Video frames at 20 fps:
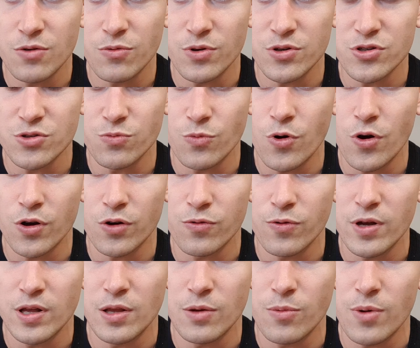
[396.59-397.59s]
which work
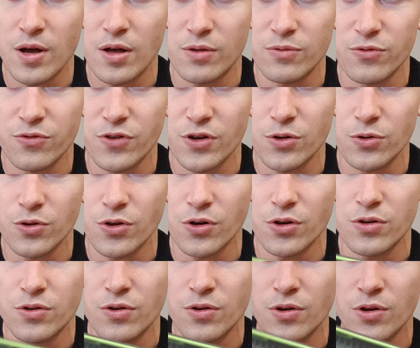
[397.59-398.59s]
really well and feel
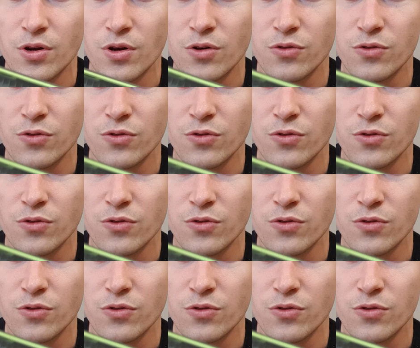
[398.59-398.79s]
good